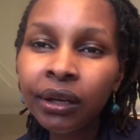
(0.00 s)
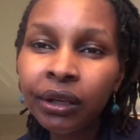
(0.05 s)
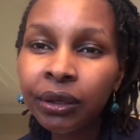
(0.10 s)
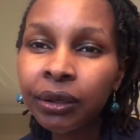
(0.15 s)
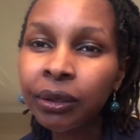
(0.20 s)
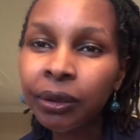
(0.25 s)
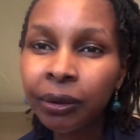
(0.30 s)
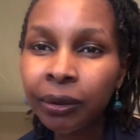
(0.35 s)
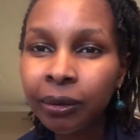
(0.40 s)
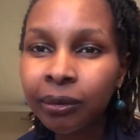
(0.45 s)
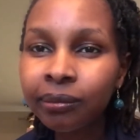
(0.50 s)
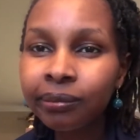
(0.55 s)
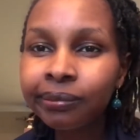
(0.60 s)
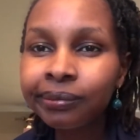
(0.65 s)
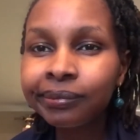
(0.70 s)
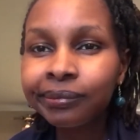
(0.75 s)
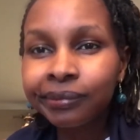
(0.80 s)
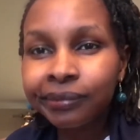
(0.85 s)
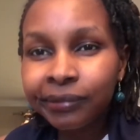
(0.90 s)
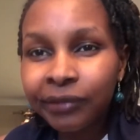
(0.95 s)
You know,
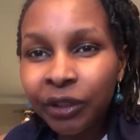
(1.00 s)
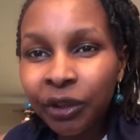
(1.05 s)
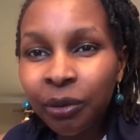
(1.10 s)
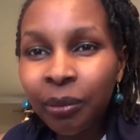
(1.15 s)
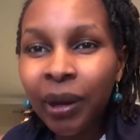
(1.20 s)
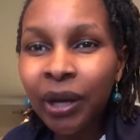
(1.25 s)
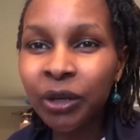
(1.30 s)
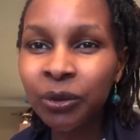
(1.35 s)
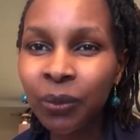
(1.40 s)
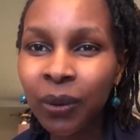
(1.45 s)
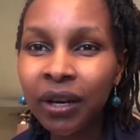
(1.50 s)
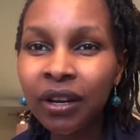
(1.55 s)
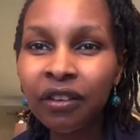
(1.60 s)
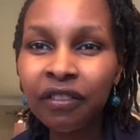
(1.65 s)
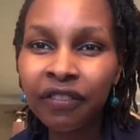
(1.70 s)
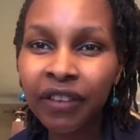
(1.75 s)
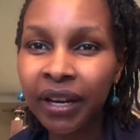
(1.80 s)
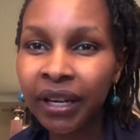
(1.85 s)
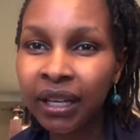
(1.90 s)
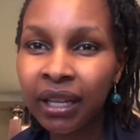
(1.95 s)
you might want to
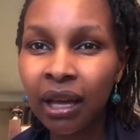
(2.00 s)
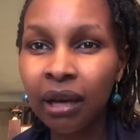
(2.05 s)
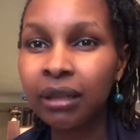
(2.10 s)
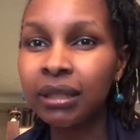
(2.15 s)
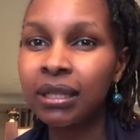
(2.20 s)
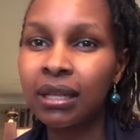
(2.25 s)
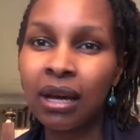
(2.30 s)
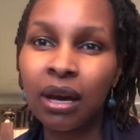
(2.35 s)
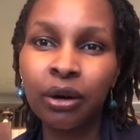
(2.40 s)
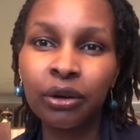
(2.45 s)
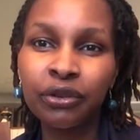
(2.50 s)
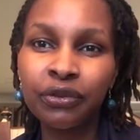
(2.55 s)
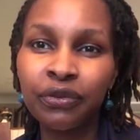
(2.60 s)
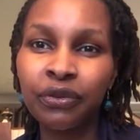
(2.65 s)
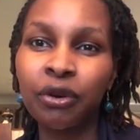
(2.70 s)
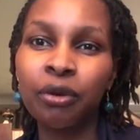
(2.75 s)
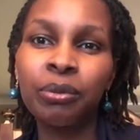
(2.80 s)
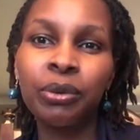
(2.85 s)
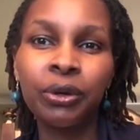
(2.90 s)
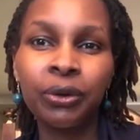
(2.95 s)
find that out
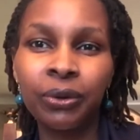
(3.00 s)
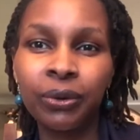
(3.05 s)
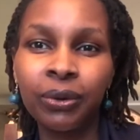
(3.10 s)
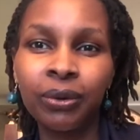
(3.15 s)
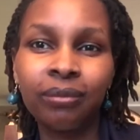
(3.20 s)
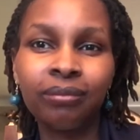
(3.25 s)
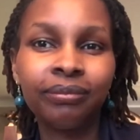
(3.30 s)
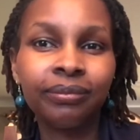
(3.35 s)
from your